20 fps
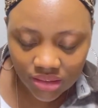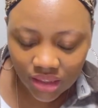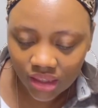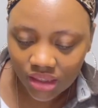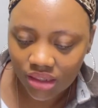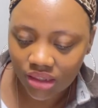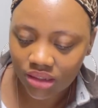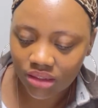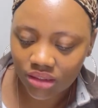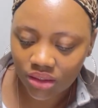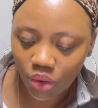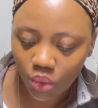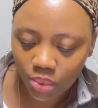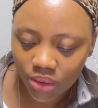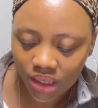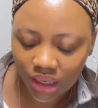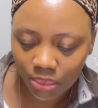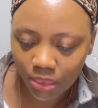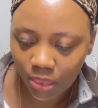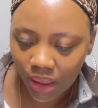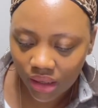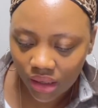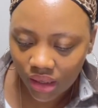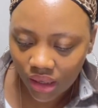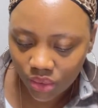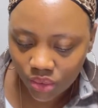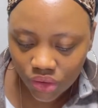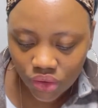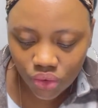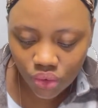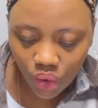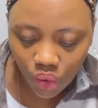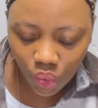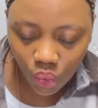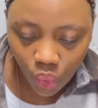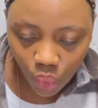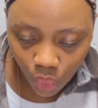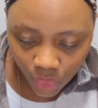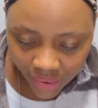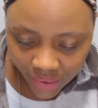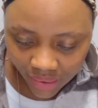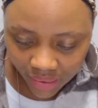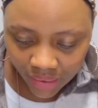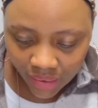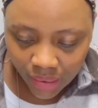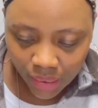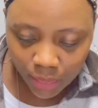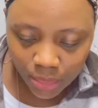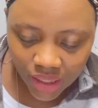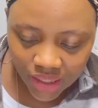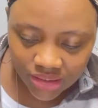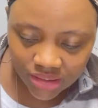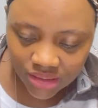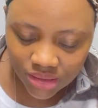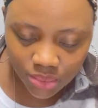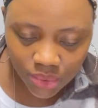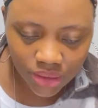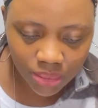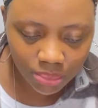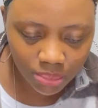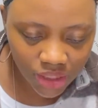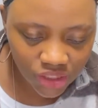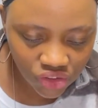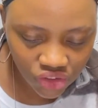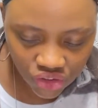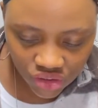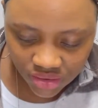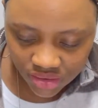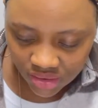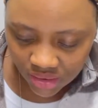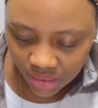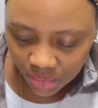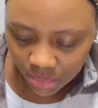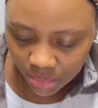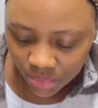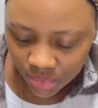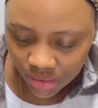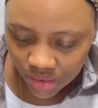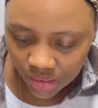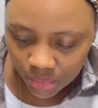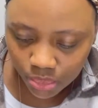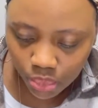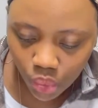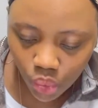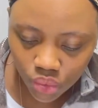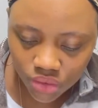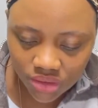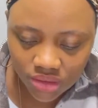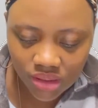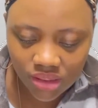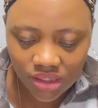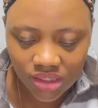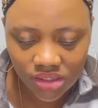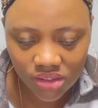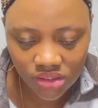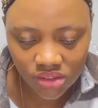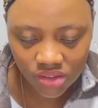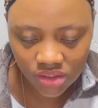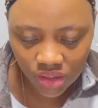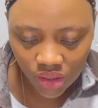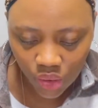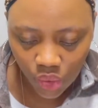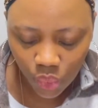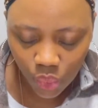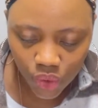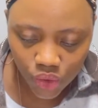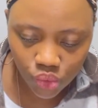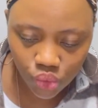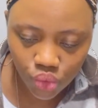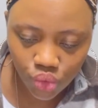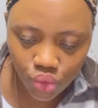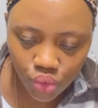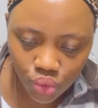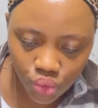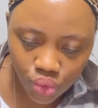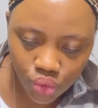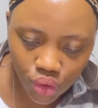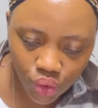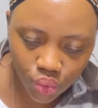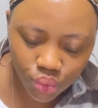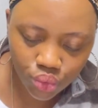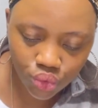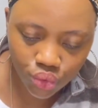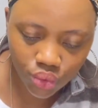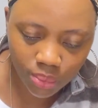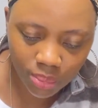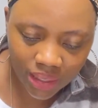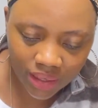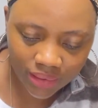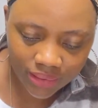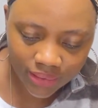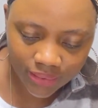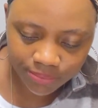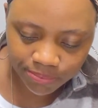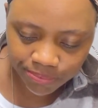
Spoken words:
Like opening up a bank account is not quick, but I did want to mention some important things when you do go to the bank.